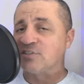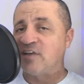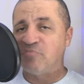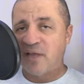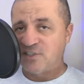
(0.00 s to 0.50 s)

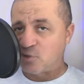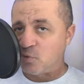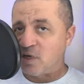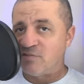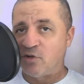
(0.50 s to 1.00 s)
Dave Penzer
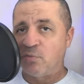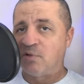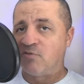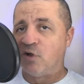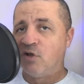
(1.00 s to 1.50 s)
would if he would have
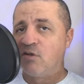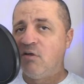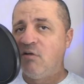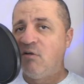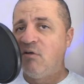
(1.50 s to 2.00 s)
been
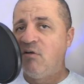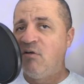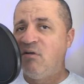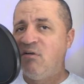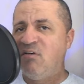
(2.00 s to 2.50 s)

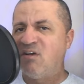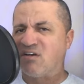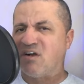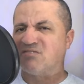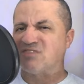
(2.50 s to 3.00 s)
Frankie
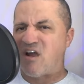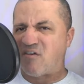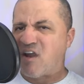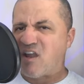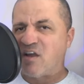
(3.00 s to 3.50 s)

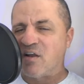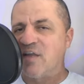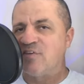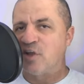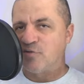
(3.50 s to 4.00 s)
Kazarian,
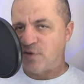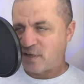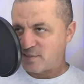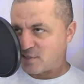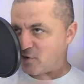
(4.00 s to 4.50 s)
even though
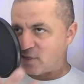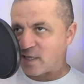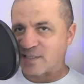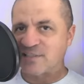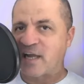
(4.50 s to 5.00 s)
Frankie Kazarian
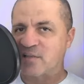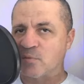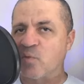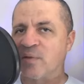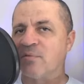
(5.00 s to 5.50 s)
like attacked
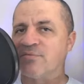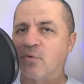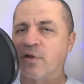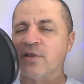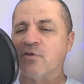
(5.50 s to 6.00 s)
him the week
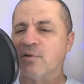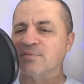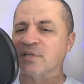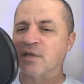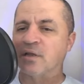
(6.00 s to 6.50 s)
before. You know what I'm
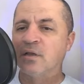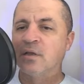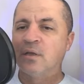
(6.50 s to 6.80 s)
saying?